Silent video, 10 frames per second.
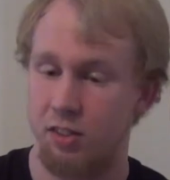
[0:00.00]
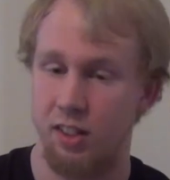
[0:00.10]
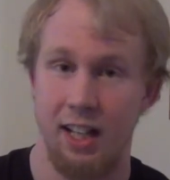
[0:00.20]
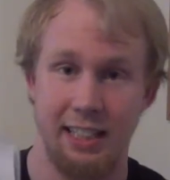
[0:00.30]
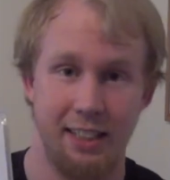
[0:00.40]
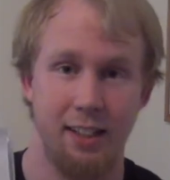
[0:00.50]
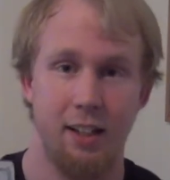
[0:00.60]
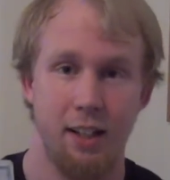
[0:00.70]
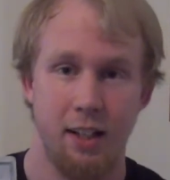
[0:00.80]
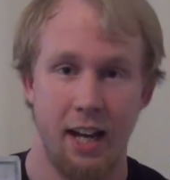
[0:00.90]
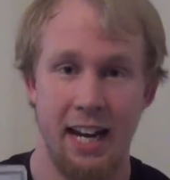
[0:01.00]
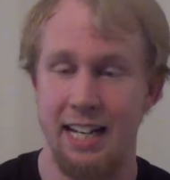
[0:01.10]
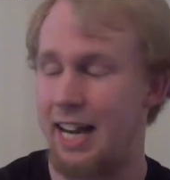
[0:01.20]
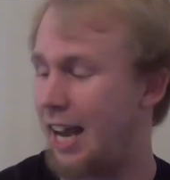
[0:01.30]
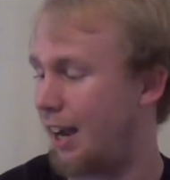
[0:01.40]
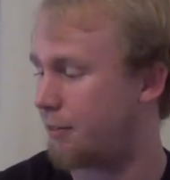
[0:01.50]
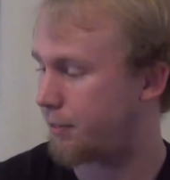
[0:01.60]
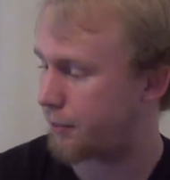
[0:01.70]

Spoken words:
So that's 8½.